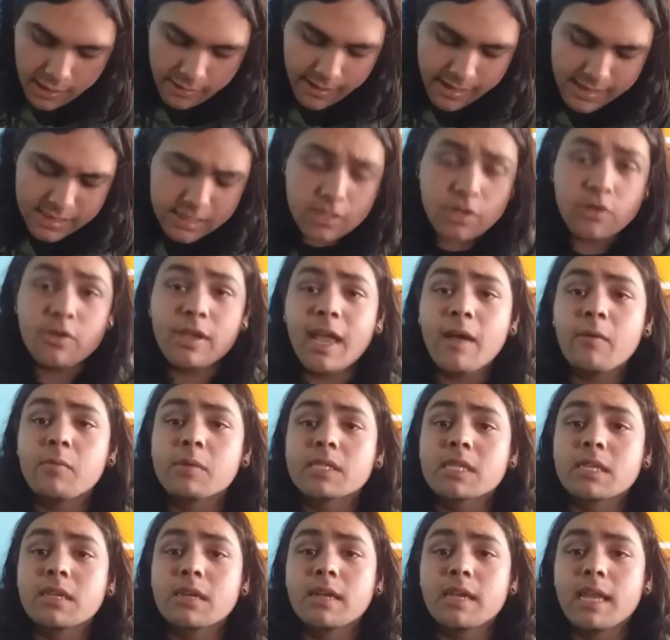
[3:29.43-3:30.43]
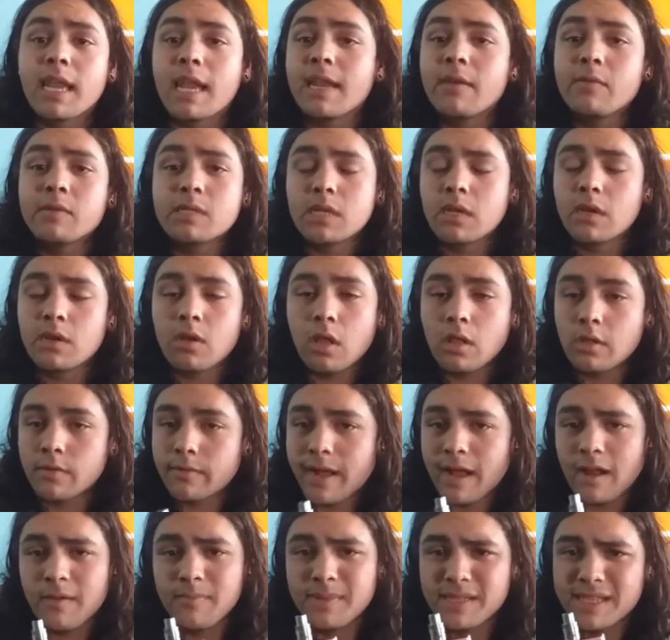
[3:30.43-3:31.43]
Crazy 2 Count was good, and it was good all
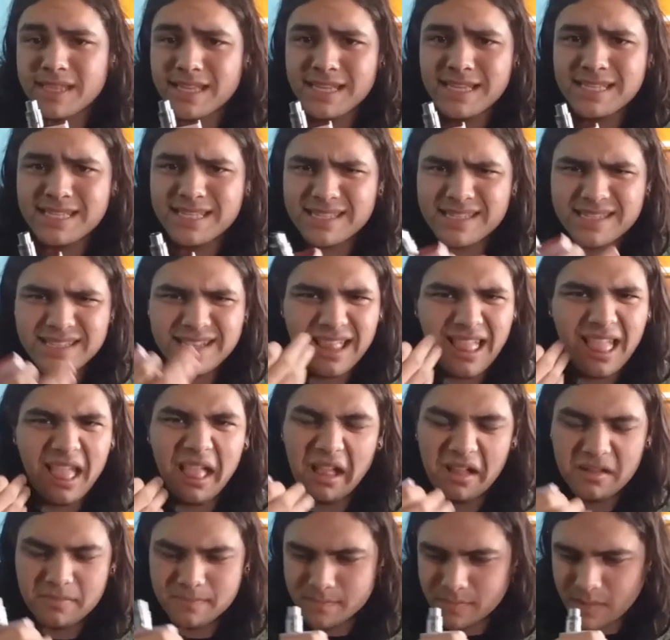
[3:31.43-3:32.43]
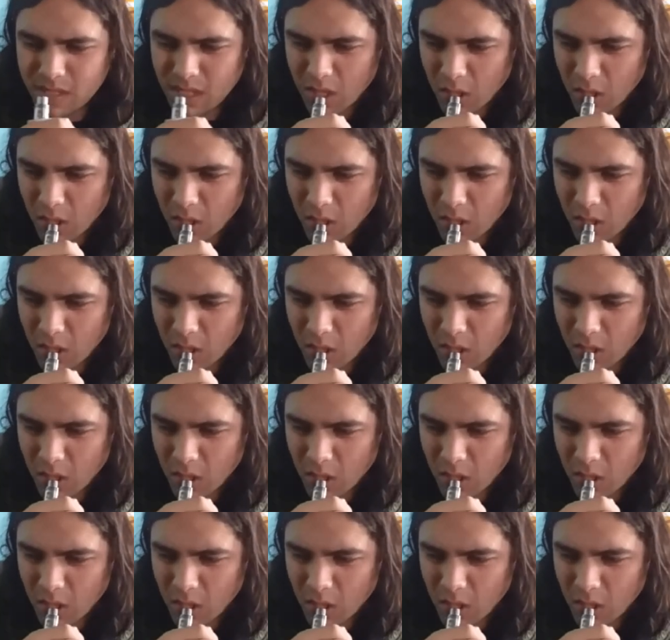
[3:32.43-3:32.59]
around, but this, ugh.